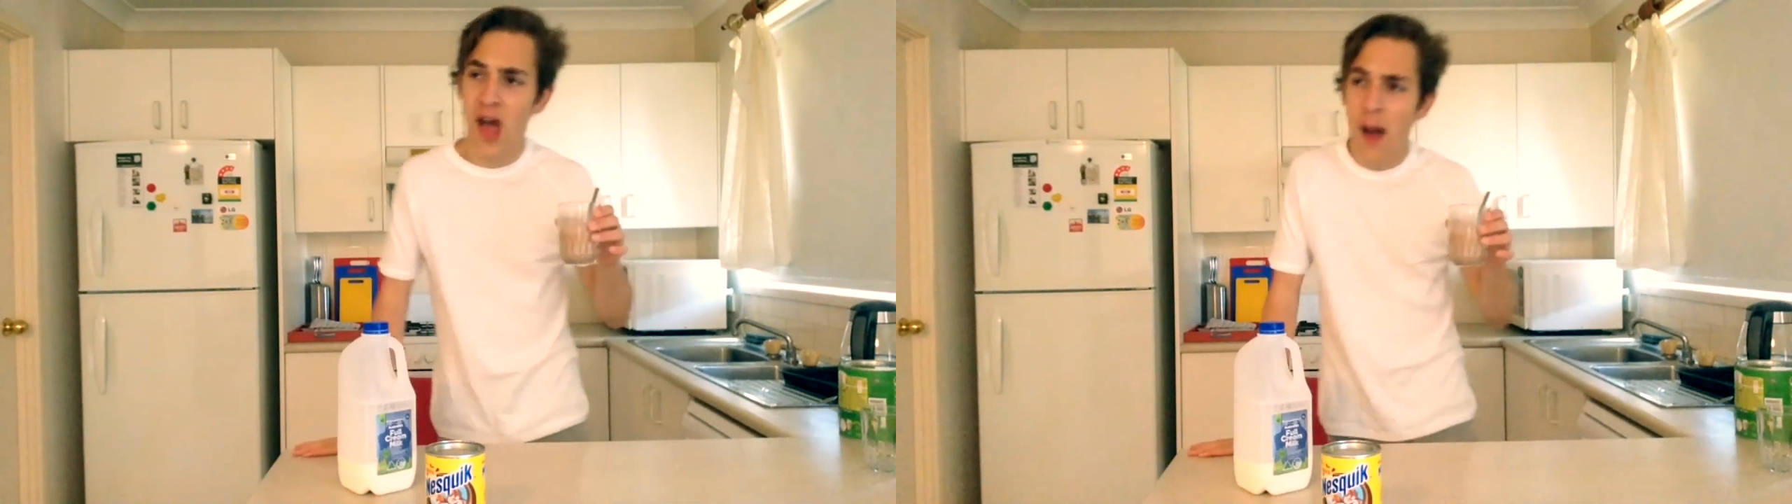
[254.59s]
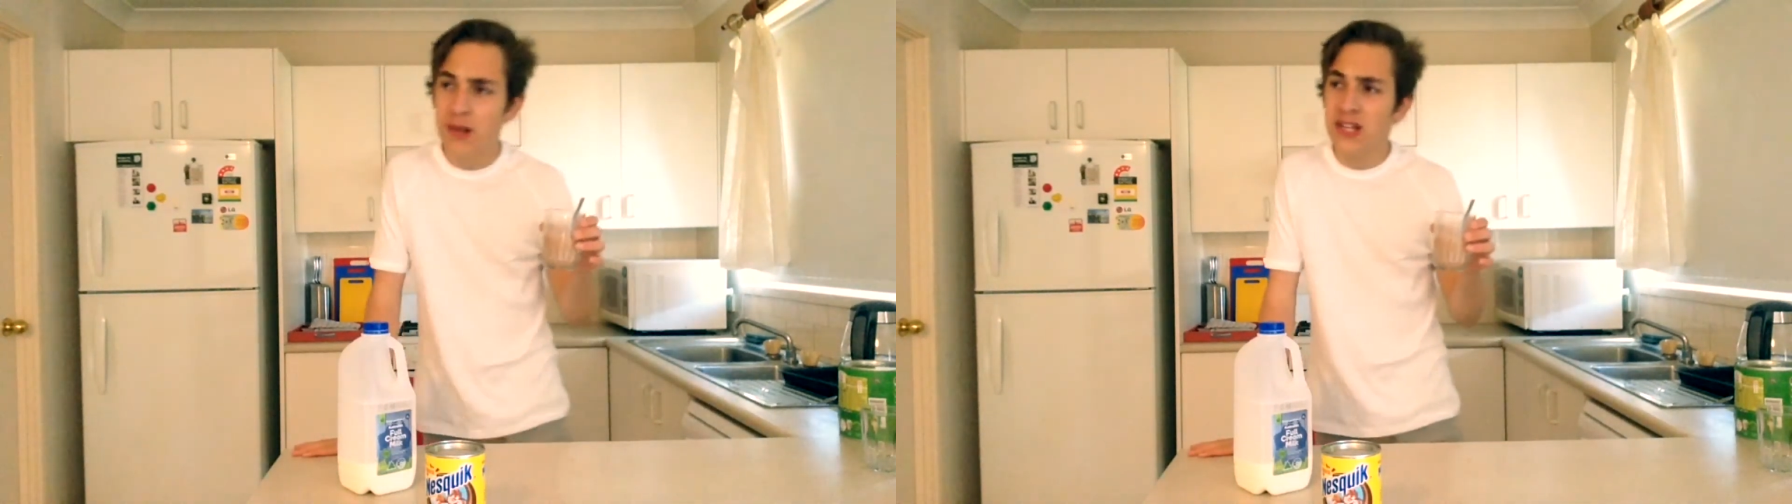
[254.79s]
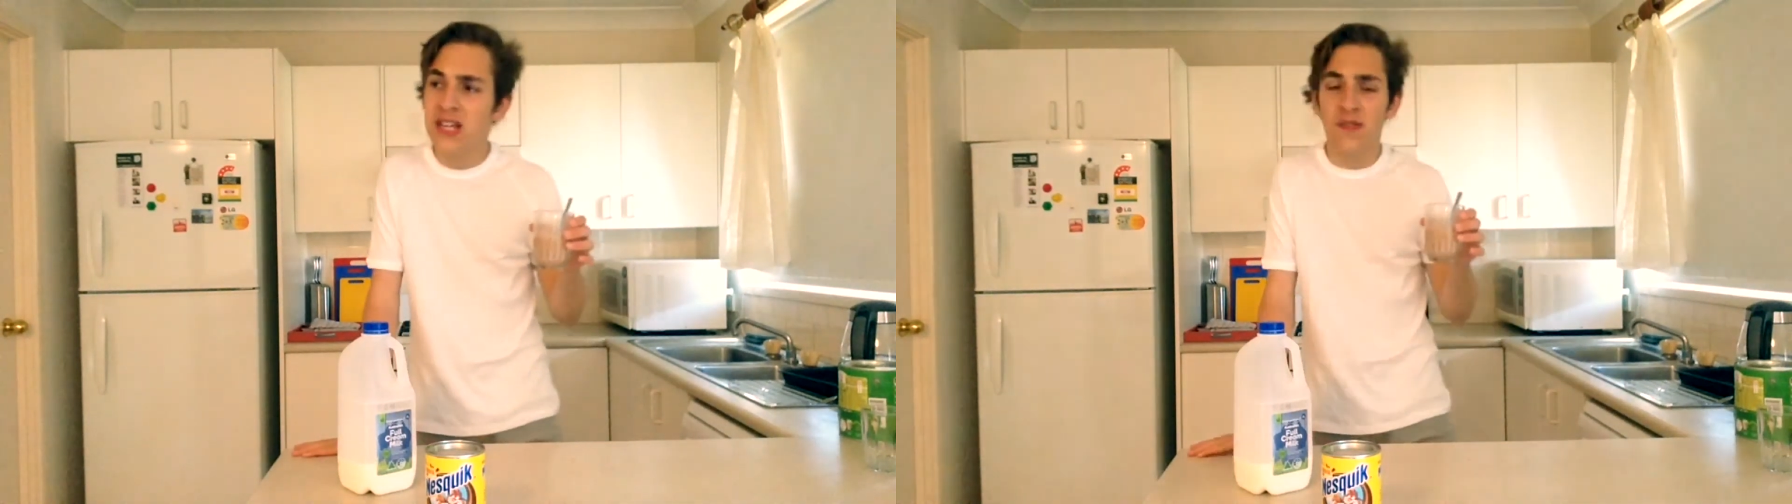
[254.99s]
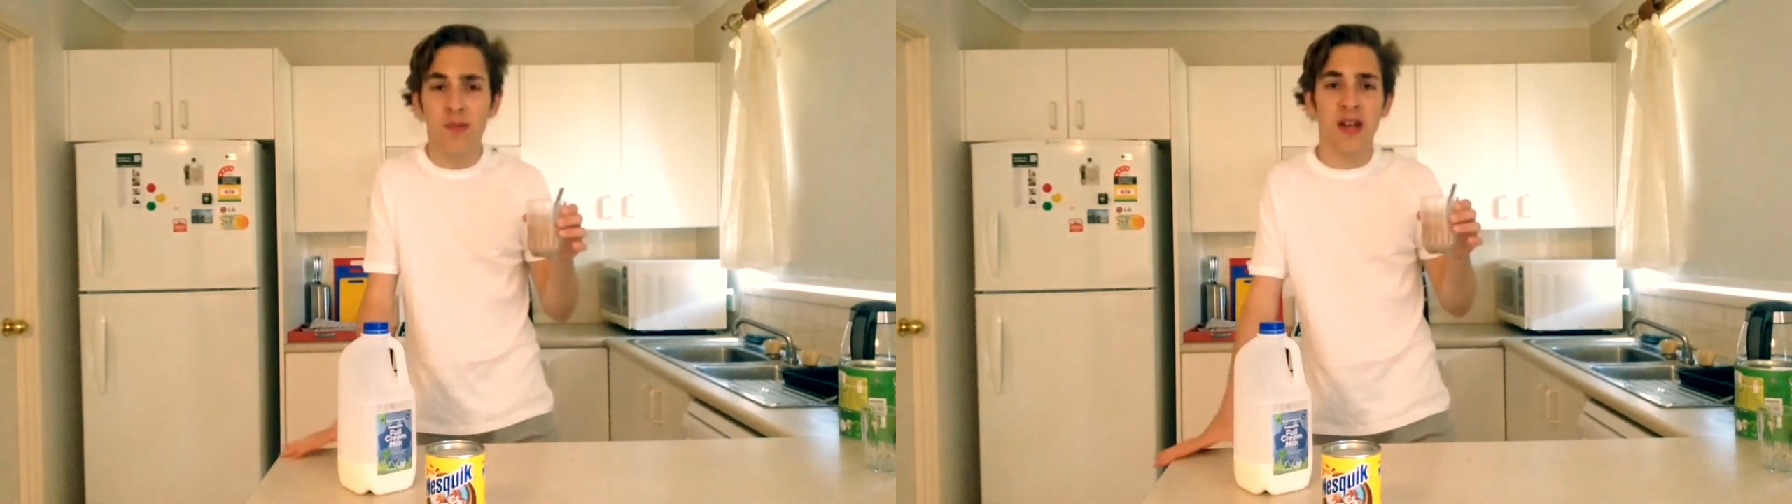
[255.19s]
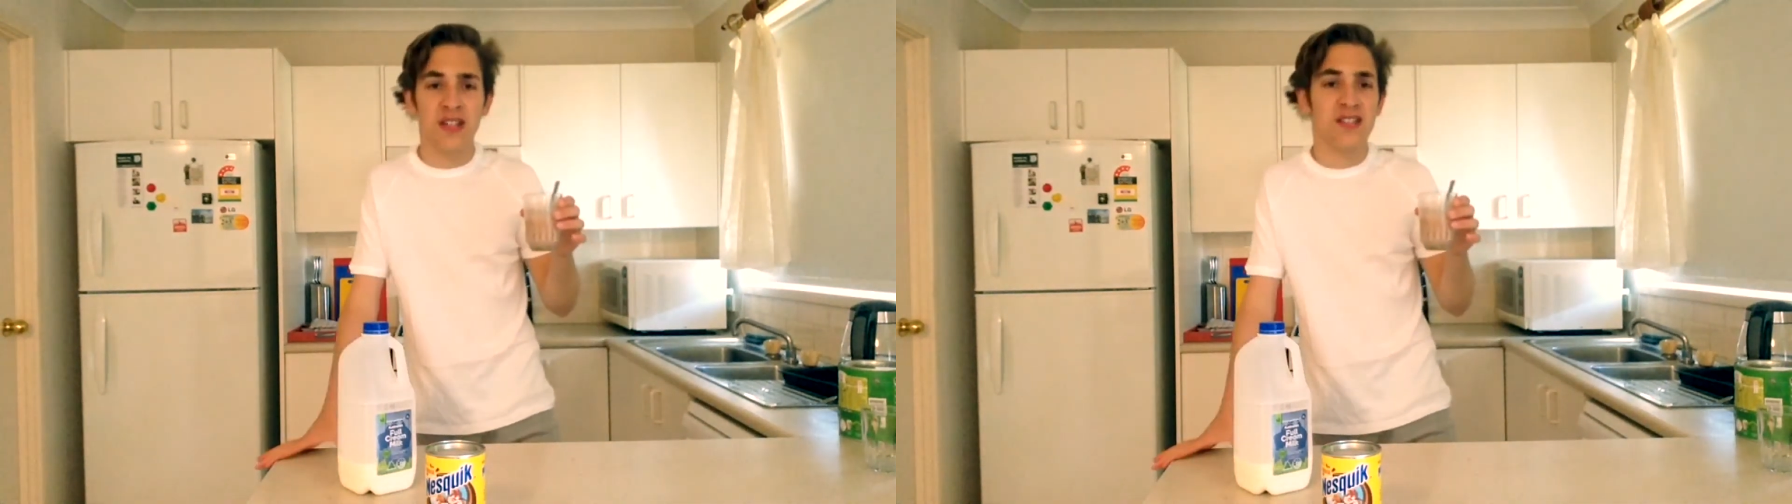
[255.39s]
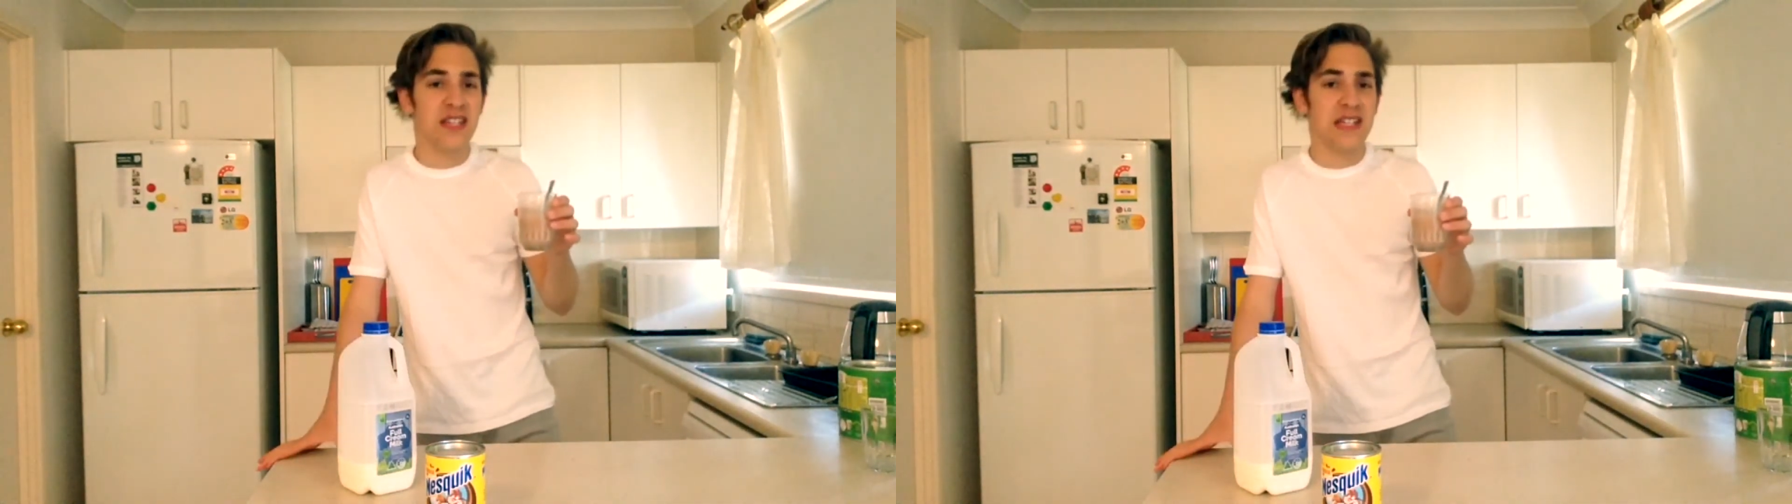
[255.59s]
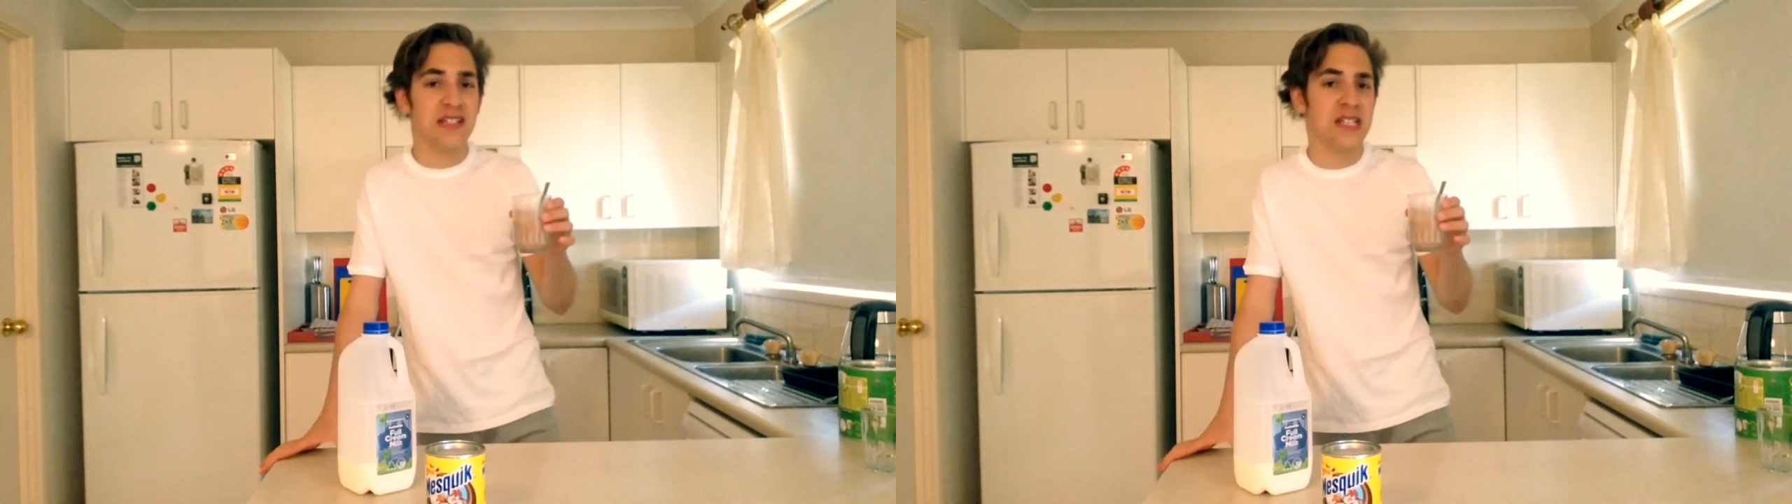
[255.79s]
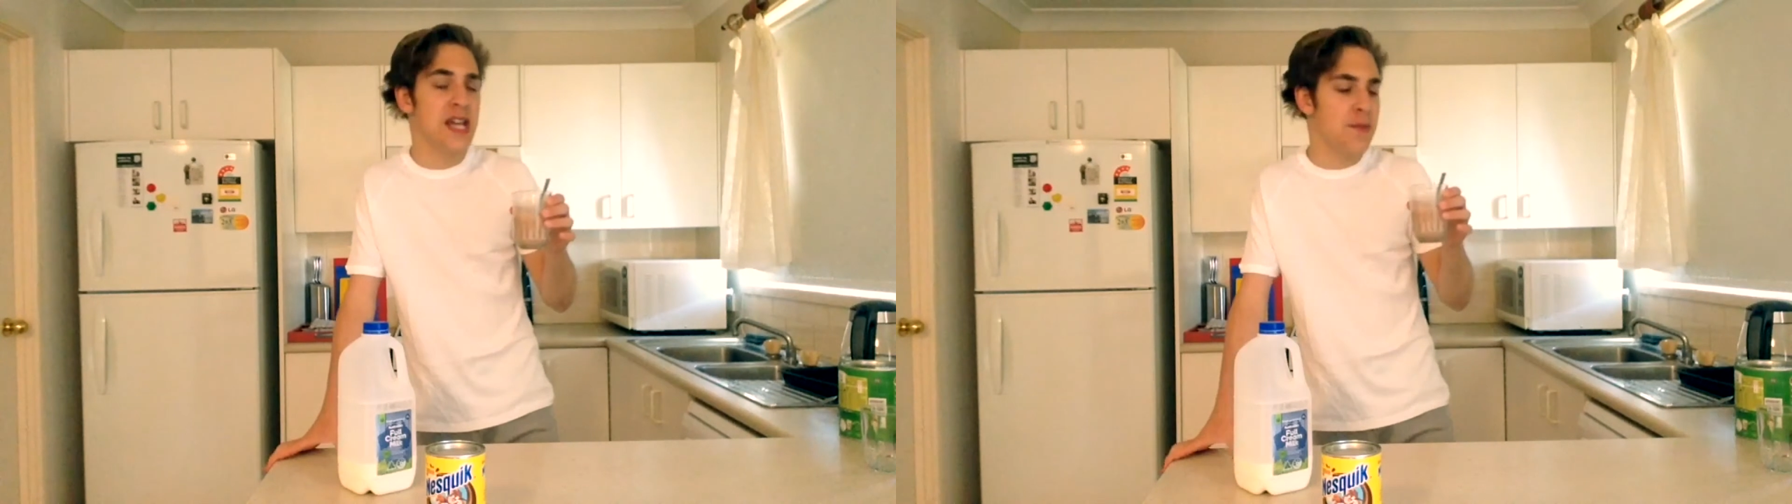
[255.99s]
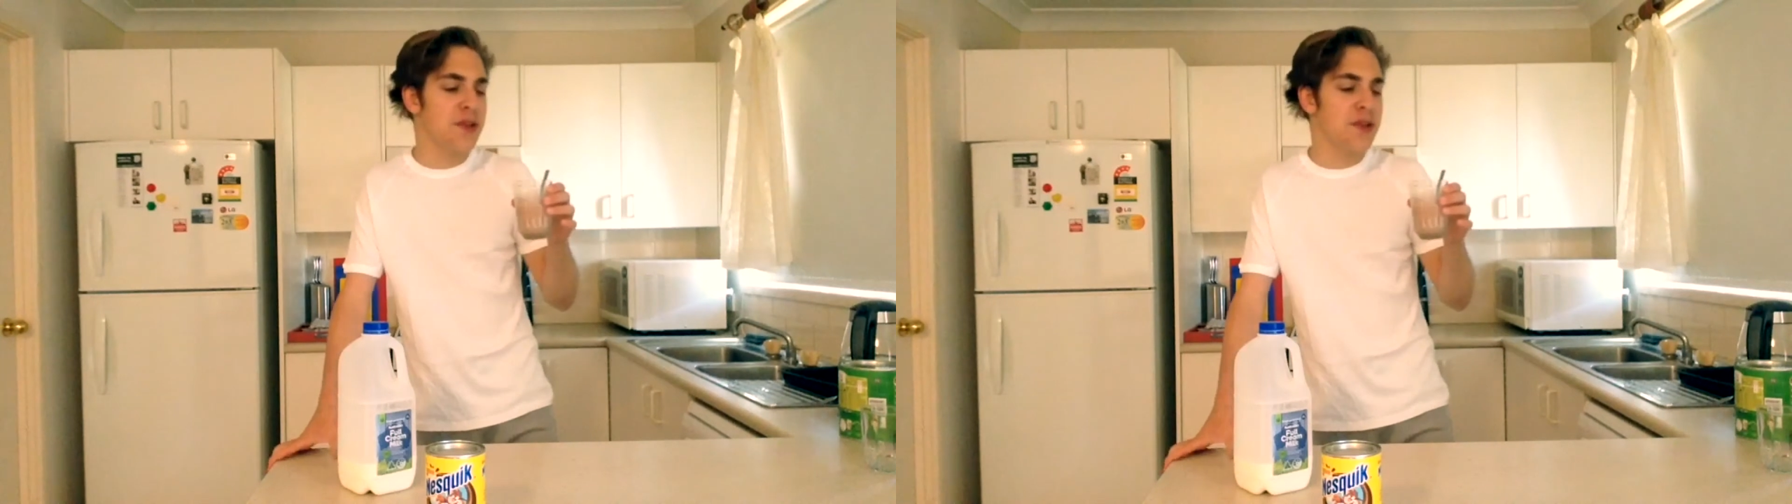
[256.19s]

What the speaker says: I'm going to give it about a 6